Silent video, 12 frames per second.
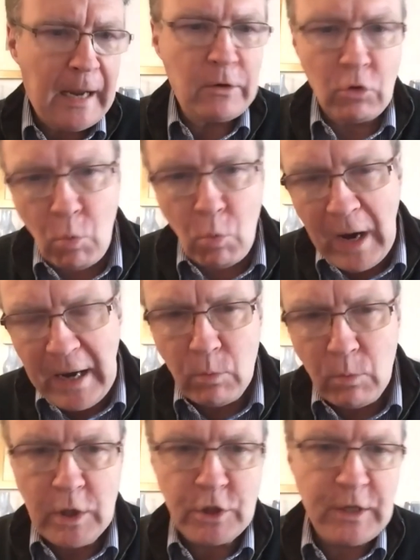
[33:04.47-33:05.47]
and on the
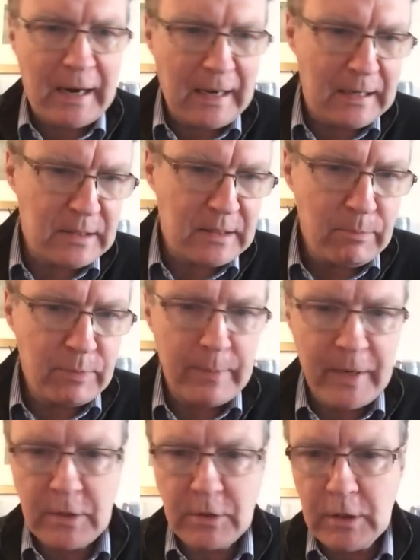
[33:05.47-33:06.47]
way in which that gets
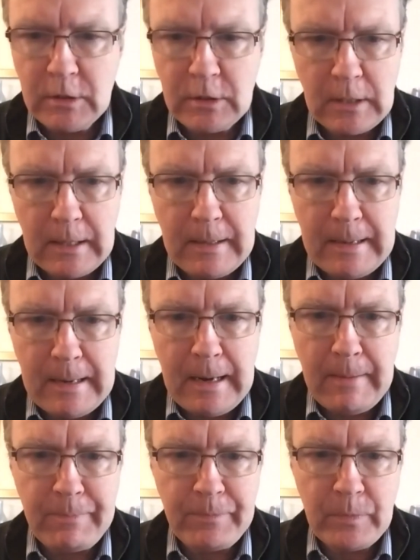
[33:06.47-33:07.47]
implemented
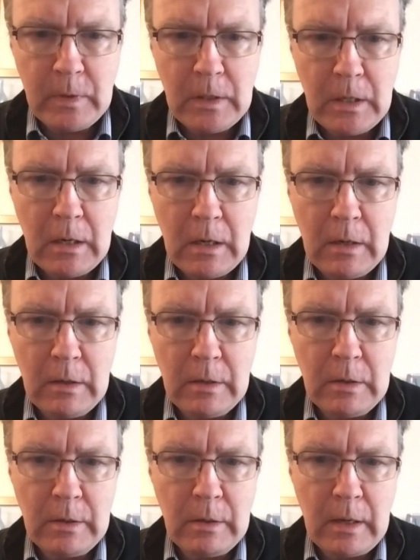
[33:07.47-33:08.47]
um,
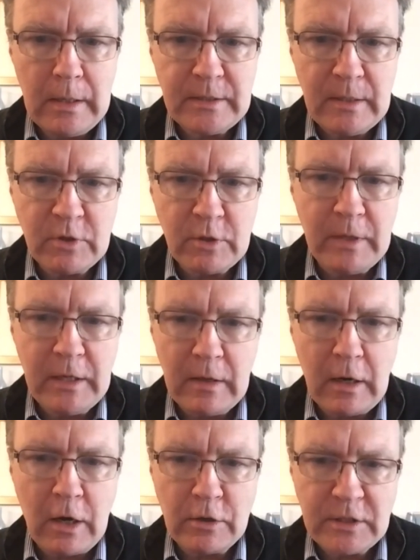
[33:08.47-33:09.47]
it seems to me they're
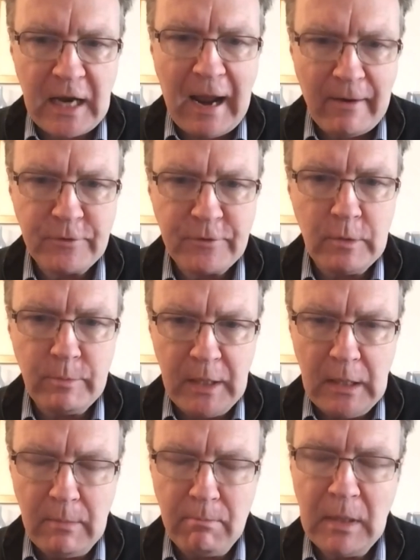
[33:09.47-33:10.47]
going to have to
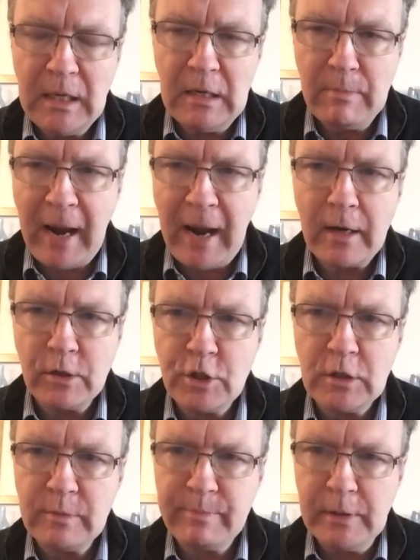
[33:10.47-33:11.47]
be mini
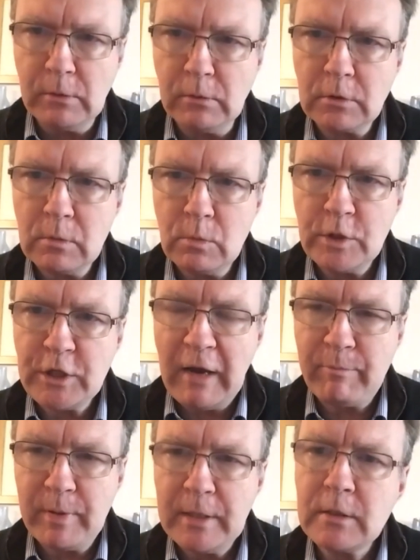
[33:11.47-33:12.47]
packages built which
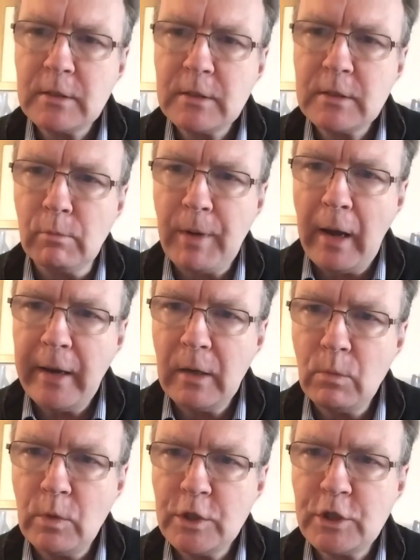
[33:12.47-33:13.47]
have political
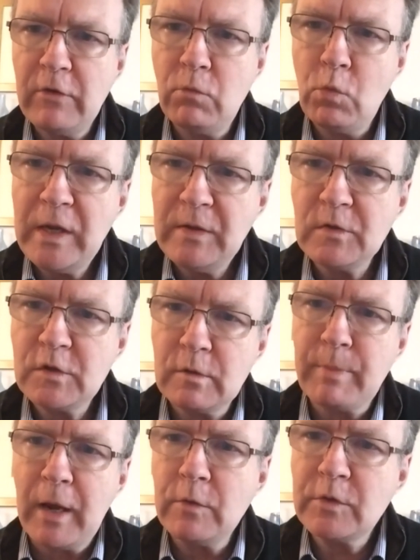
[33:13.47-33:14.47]
buy-in, which give wins
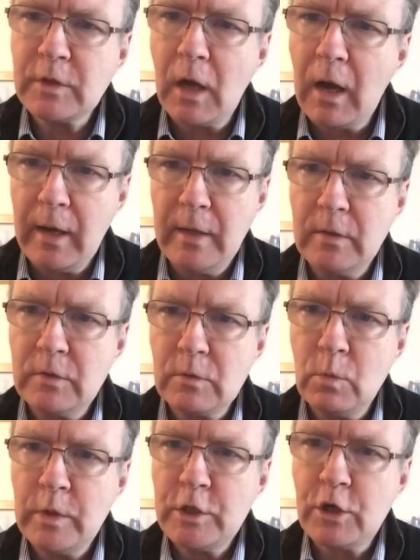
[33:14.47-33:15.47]
to both
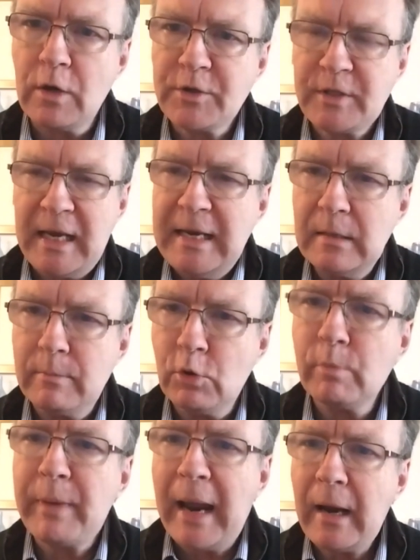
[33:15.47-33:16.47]
sides, which are
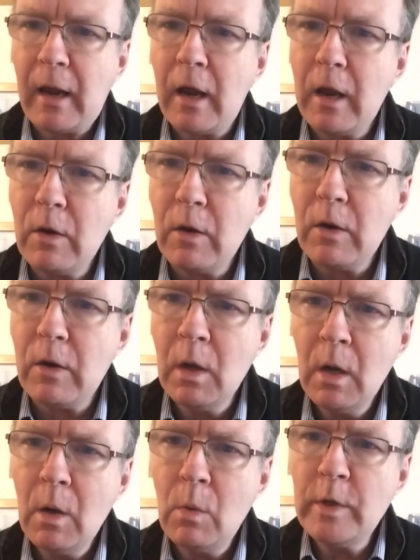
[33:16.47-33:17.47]
saleable back
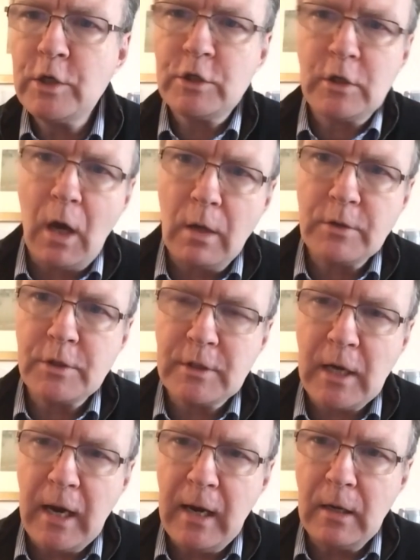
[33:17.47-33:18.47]
home, which
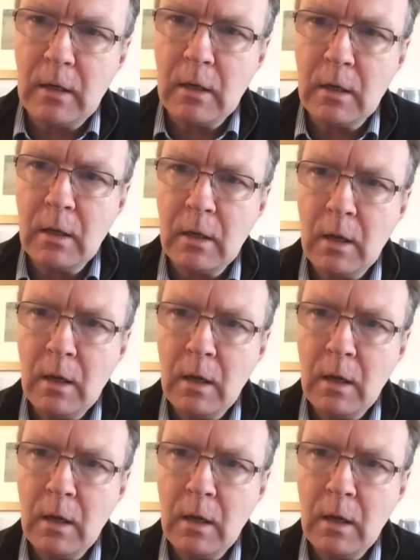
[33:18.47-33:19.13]
start to take